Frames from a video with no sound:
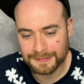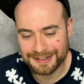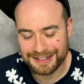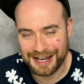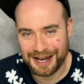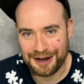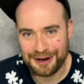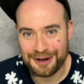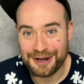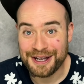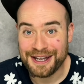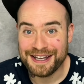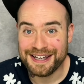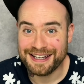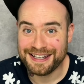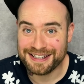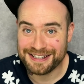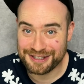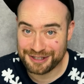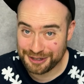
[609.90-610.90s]
Now,
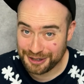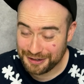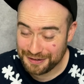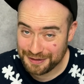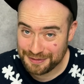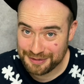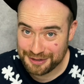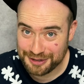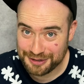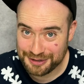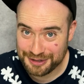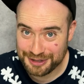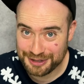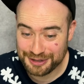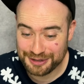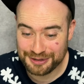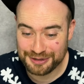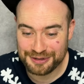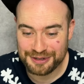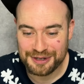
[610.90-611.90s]
start of episode
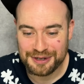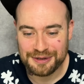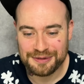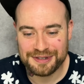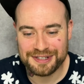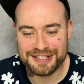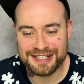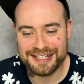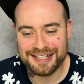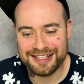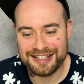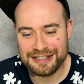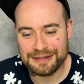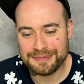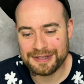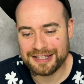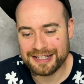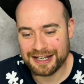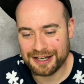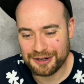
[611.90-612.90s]
two, we see the
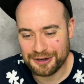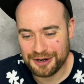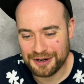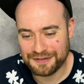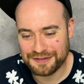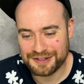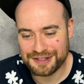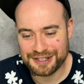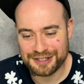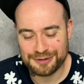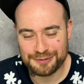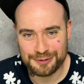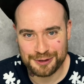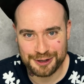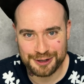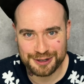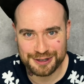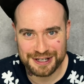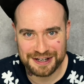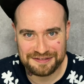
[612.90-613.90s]
ImaTech office. These
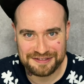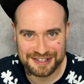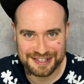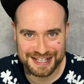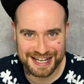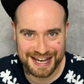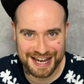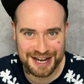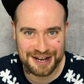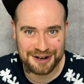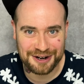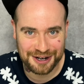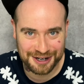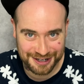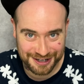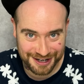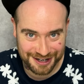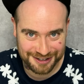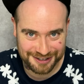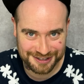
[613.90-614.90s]
workers have these A R
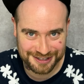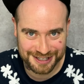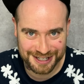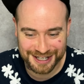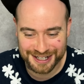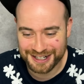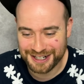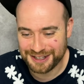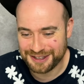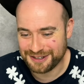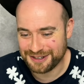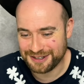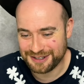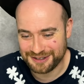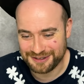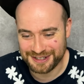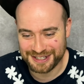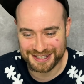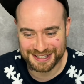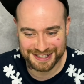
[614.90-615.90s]
goggles on, and they're
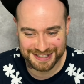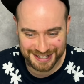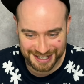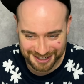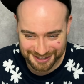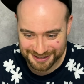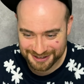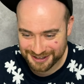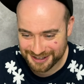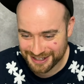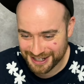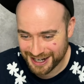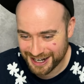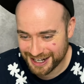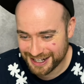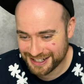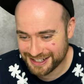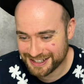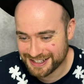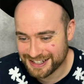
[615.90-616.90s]
doing this
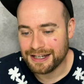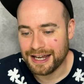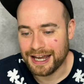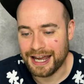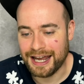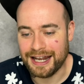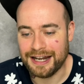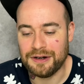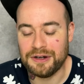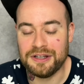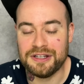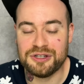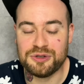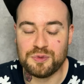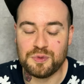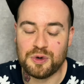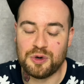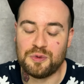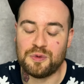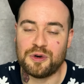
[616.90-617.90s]
exercise. And this
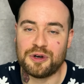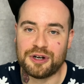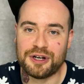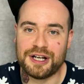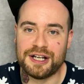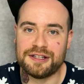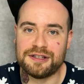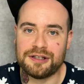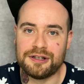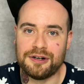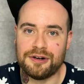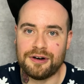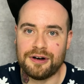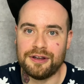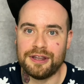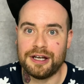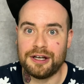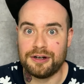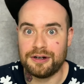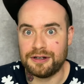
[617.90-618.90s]
one worker gets a call
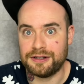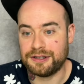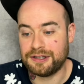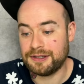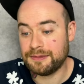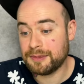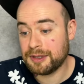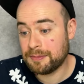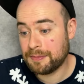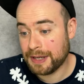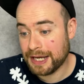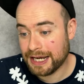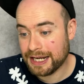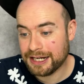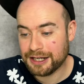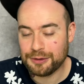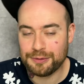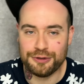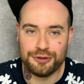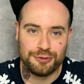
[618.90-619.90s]
that causes him to
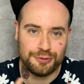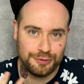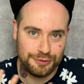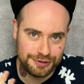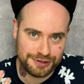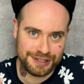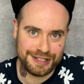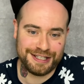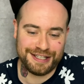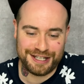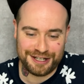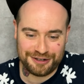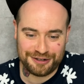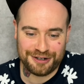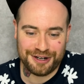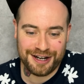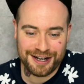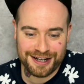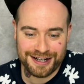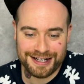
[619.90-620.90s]
panic, which we'll see later
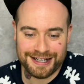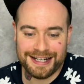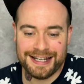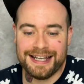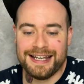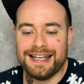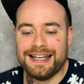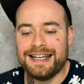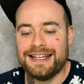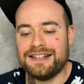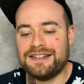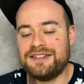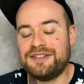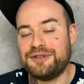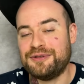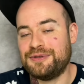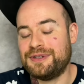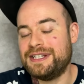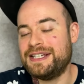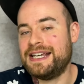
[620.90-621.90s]
on, is
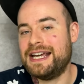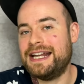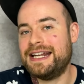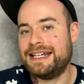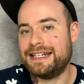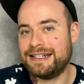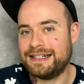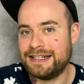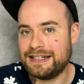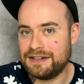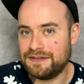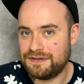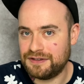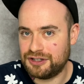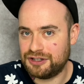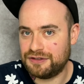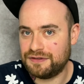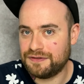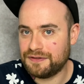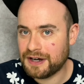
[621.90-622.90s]
Susie getting into
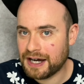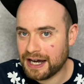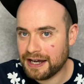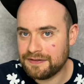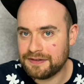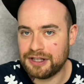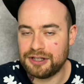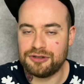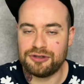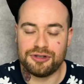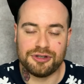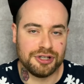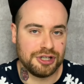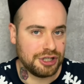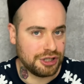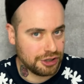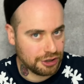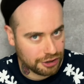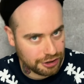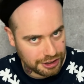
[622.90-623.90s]
Division Five and there's a
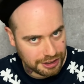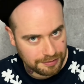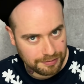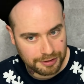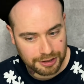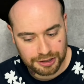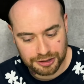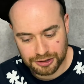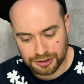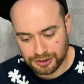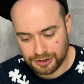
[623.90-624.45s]
security breach.